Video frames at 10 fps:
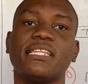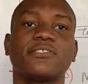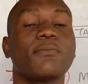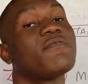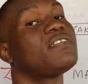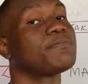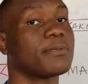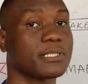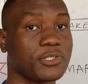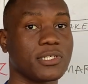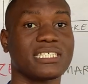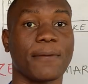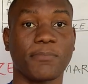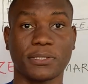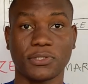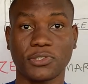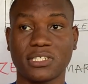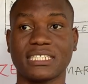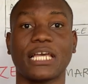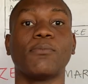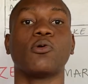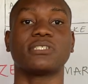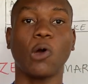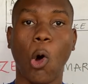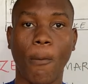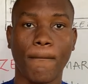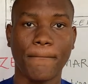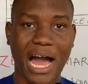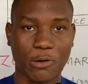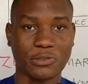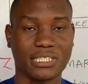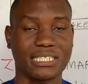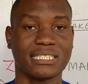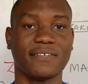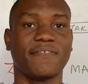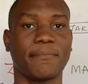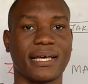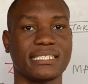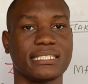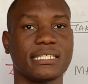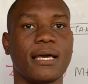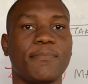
Some of these prescriptions are prescriptions that you must compound in the pharmacy,